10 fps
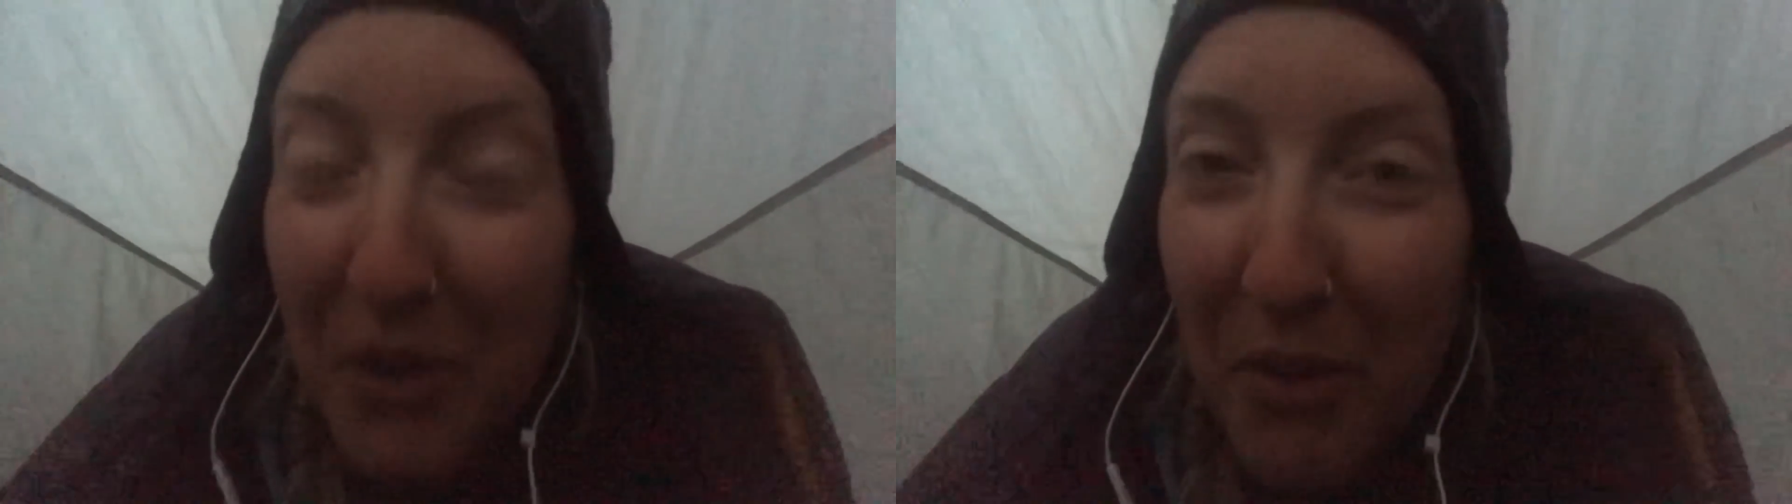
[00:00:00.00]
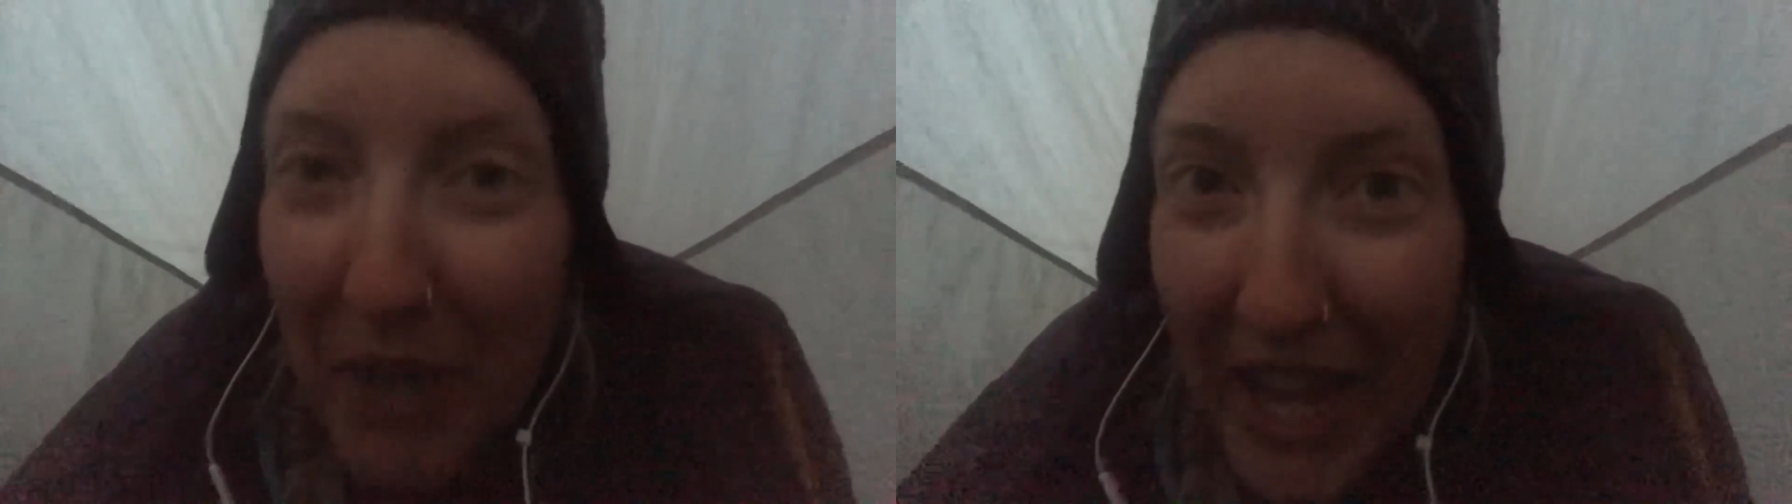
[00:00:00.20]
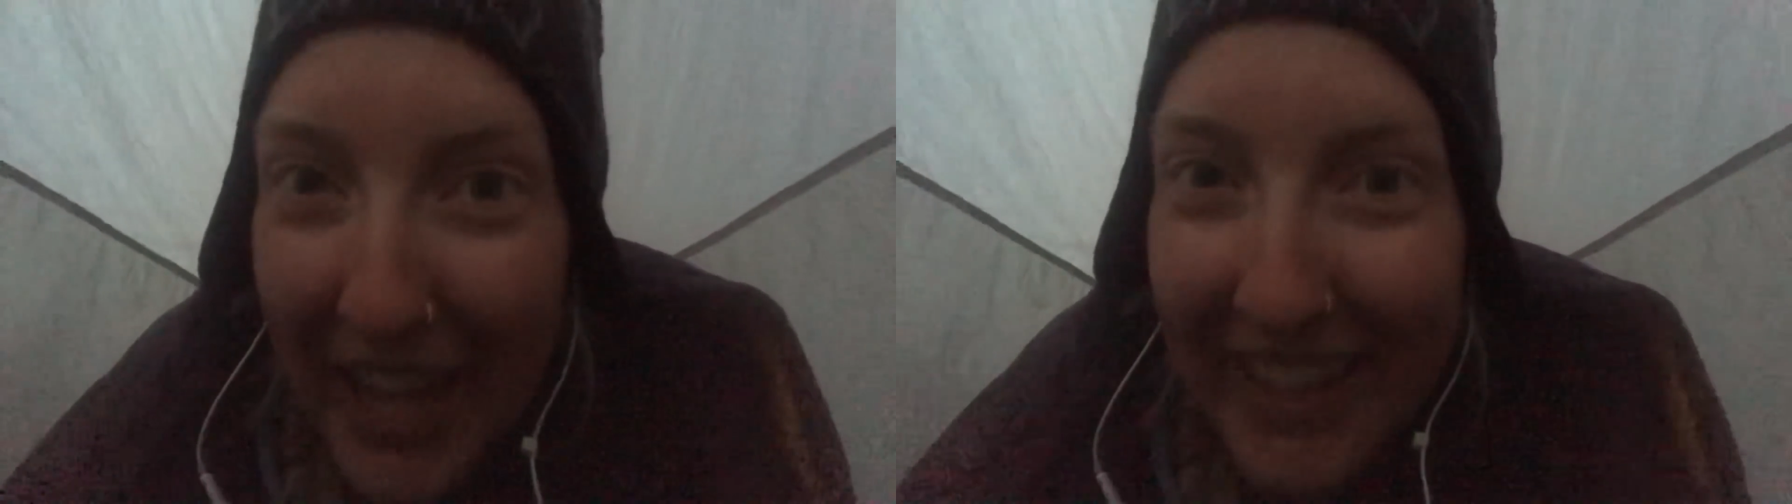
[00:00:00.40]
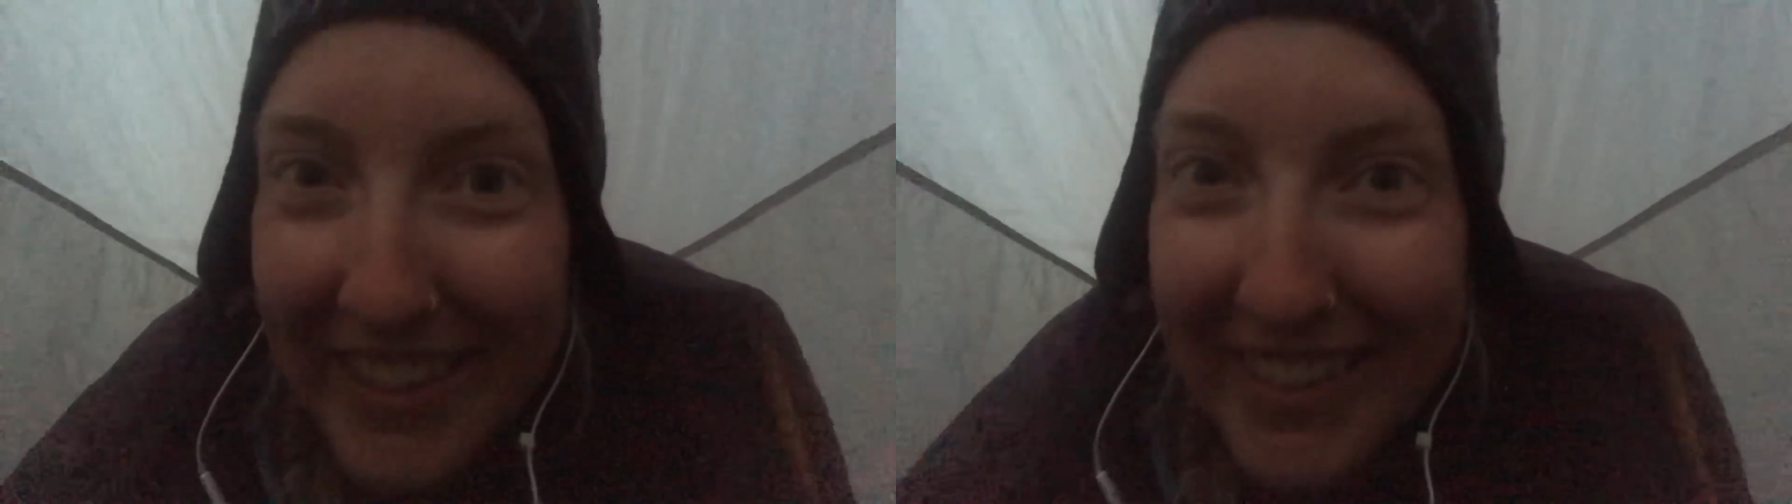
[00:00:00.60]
away.